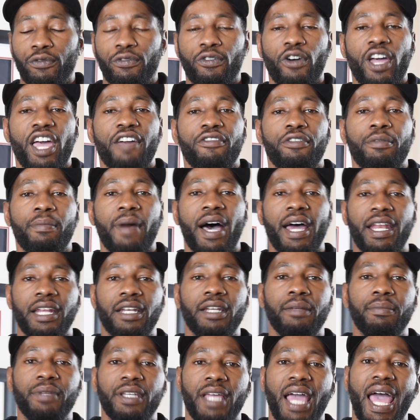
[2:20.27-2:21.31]
for everybody
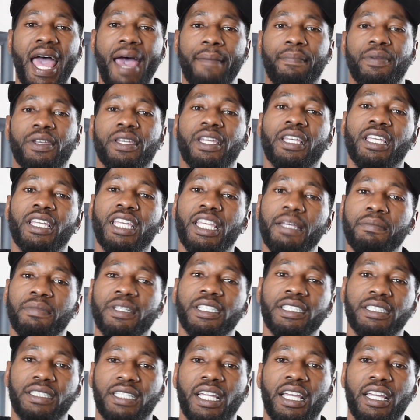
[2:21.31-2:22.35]
to be happy and keep
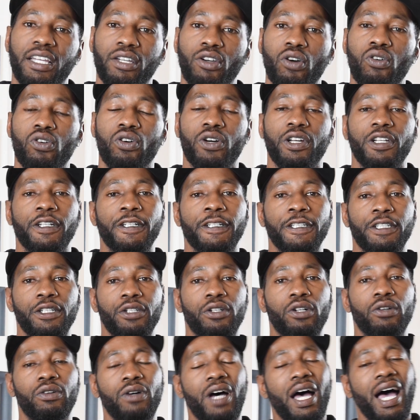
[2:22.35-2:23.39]
this thing going?
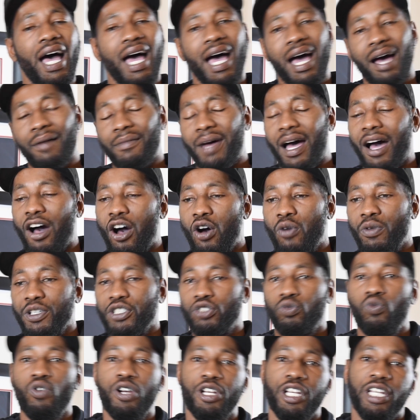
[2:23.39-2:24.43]
I always
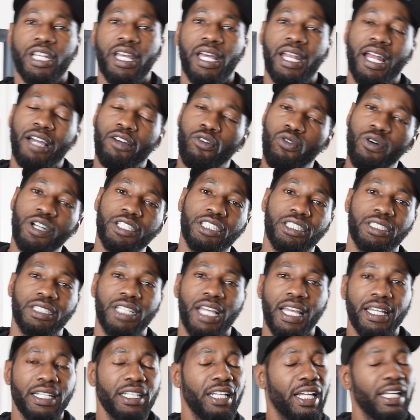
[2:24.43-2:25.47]
wondered that. I question
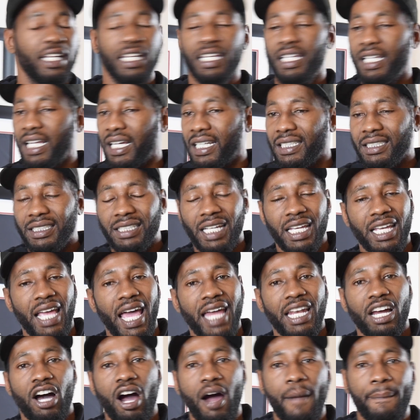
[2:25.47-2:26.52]
that. Like I say, he had
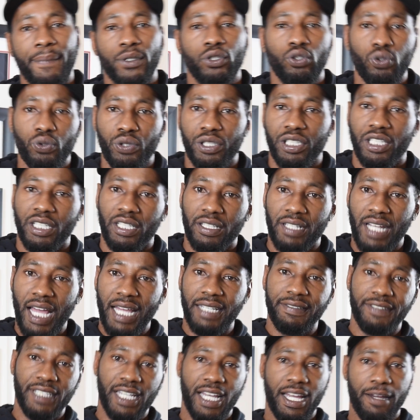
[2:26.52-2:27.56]
the opportunity of a
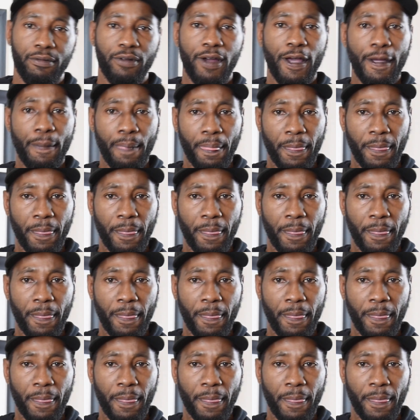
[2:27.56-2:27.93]
lifetime, right?